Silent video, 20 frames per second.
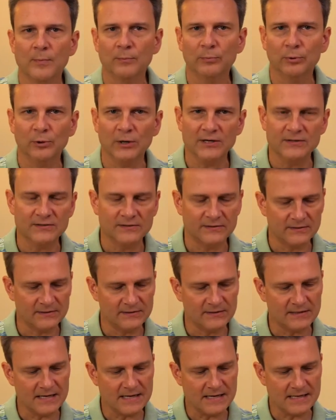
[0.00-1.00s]
press the
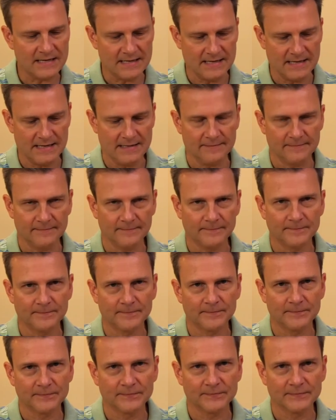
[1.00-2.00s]
C key.
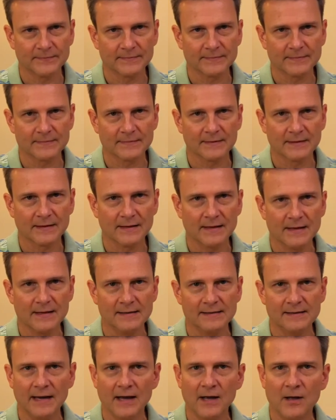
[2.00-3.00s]

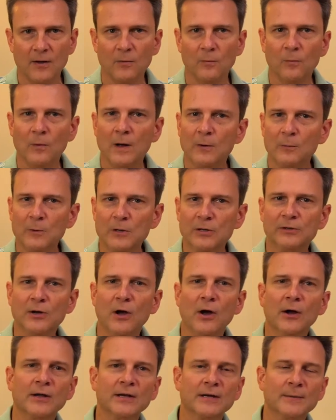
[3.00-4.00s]
Now, while we're
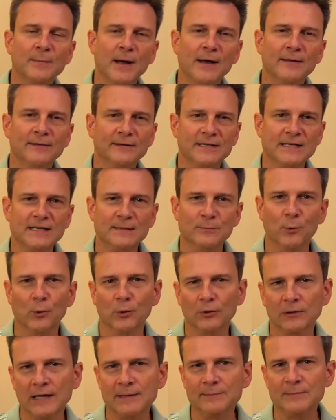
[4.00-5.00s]
talking about the
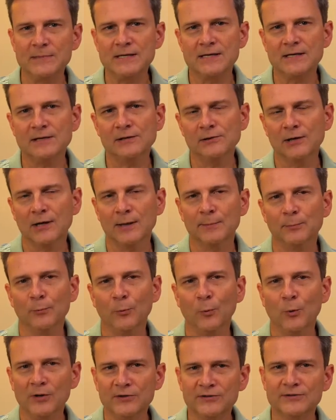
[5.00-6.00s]
keyboard, let me clear up
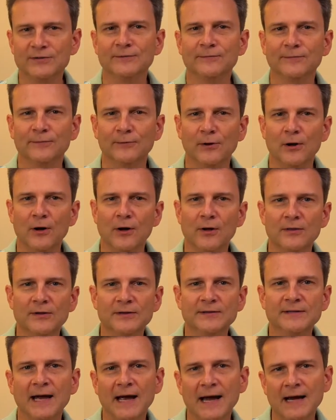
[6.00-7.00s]
once and for all
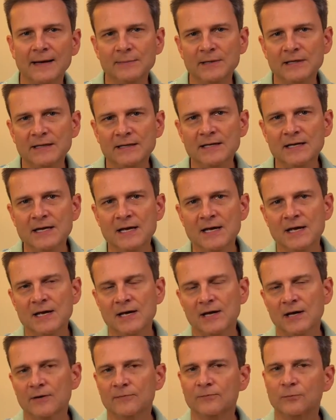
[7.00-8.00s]
the timing
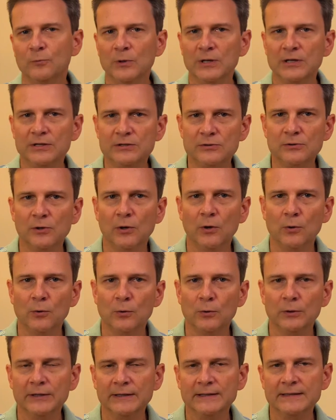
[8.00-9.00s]
of when you
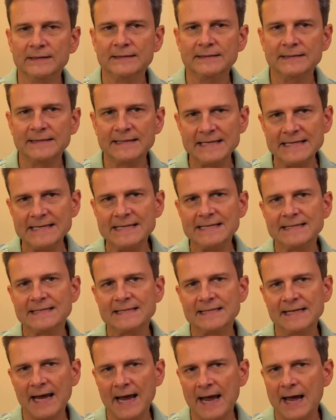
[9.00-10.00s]
hold a key
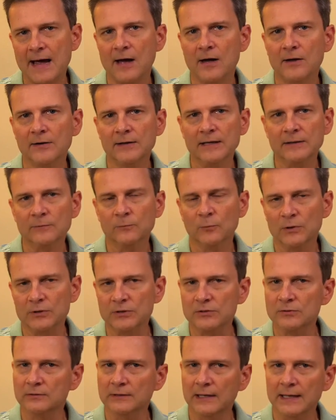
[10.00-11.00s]
down and when
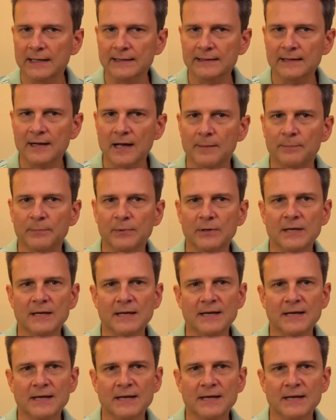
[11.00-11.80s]
you let it up.